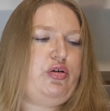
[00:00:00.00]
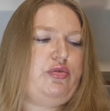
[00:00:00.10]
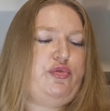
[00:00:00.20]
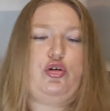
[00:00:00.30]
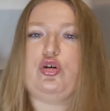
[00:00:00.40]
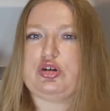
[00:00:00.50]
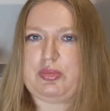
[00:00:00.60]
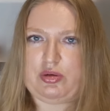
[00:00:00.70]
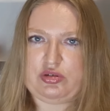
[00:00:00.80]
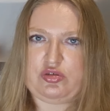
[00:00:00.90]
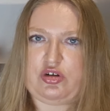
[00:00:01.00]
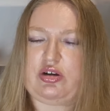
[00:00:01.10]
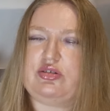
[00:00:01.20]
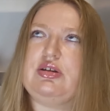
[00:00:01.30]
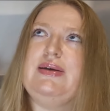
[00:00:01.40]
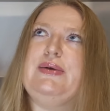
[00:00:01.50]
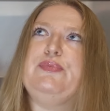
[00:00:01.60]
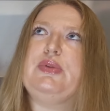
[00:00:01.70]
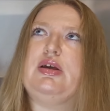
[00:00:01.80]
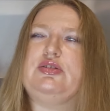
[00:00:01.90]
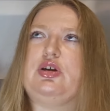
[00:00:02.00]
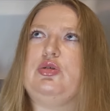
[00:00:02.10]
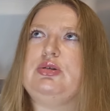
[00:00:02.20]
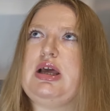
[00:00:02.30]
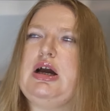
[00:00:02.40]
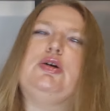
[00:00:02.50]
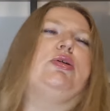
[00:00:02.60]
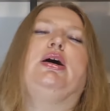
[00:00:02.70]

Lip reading: forgot about this fragrance. So now